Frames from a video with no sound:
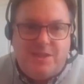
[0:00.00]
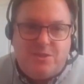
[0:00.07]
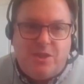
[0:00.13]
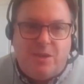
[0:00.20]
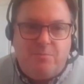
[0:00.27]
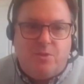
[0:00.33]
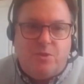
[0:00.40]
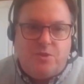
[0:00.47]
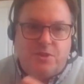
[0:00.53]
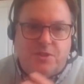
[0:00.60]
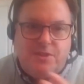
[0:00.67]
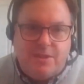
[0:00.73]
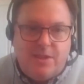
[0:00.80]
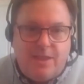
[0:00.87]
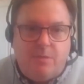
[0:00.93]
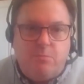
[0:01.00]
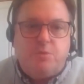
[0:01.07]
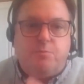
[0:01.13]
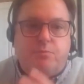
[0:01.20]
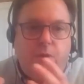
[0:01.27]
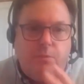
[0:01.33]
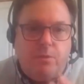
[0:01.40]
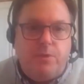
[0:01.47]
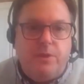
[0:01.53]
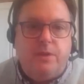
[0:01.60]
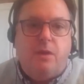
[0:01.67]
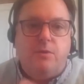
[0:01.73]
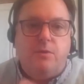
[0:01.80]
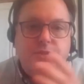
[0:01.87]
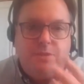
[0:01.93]
subconsciously, that there was probably
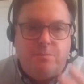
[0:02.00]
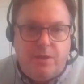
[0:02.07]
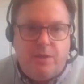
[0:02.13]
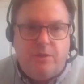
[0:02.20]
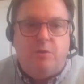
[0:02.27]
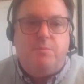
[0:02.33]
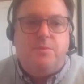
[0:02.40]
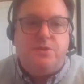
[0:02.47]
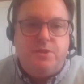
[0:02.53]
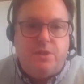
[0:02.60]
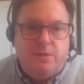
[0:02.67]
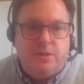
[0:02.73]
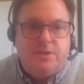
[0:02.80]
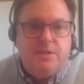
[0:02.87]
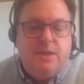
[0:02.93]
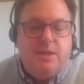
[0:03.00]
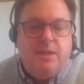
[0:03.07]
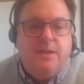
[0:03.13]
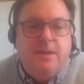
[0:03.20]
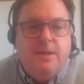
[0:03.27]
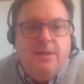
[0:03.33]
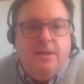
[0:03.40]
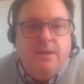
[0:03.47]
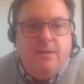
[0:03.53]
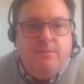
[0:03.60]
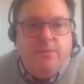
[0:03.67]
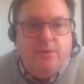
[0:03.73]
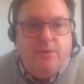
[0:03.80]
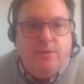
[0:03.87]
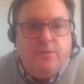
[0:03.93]
going to be an opportunity
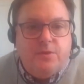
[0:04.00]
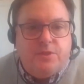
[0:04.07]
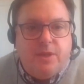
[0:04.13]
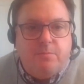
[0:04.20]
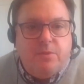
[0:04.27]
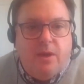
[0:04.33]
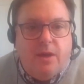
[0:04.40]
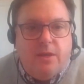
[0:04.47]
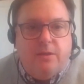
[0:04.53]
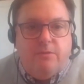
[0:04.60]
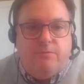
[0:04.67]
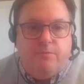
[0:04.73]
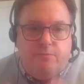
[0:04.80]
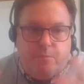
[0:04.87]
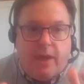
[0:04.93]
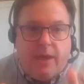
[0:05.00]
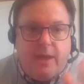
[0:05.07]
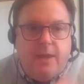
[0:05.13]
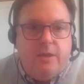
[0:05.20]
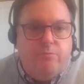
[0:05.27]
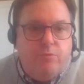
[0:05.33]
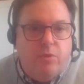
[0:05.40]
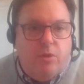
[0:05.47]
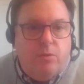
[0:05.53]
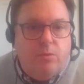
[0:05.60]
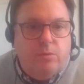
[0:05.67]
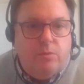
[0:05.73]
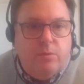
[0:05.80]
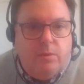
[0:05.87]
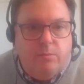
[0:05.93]
for some kind of paid
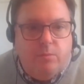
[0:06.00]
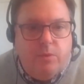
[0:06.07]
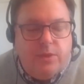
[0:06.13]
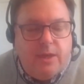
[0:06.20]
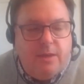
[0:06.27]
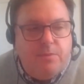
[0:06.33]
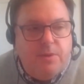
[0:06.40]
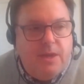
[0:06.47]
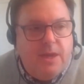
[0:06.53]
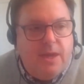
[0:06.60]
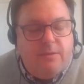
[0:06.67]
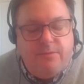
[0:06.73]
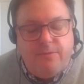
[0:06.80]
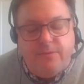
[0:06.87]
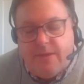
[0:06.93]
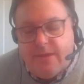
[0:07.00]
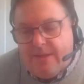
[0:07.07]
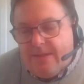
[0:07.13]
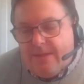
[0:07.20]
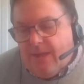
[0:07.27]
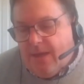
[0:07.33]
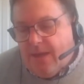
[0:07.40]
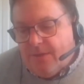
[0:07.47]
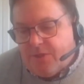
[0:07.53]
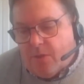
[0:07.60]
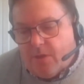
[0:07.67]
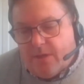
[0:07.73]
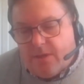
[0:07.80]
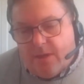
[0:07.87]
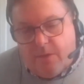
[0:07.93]
role with APF.
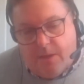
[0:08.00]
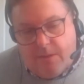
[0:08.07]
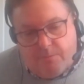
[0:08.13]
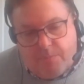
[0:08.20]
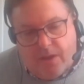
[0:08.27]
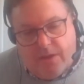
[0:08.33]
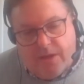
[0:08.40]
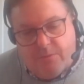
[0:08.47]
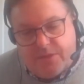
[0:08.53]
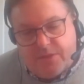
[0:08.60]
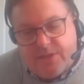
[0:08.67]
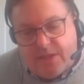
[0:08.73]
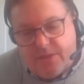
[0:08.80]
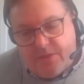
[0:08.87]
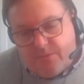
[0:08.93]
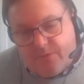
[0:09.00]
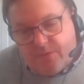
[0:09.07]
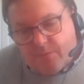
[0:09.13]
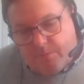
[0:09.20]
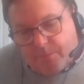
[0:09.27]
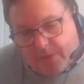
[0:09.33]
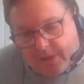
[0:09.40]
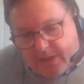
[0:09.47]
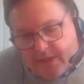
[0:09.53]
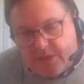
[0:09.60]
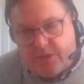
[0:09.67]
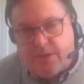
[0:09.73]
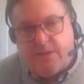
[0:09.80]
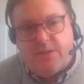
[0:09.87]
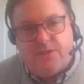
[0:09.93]
So it partly was a sense of
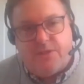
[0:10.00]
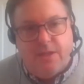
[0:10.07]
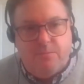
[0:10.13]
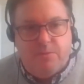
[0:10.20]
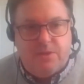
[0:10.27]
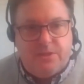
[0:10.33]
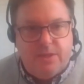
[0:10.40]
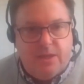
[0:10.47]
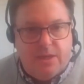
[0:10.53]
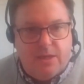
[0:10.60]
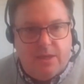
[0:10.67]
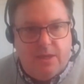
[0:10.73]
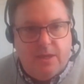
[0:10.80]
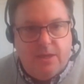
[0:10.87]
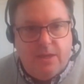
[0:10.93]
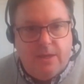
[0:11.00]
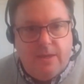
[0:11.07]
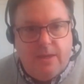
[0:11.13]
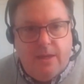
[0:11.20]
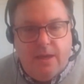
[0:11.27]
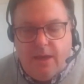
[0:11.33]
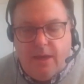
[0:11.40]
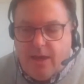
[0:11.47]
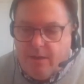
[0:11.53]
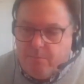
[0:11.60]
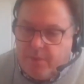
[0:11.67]
completion at CBC, and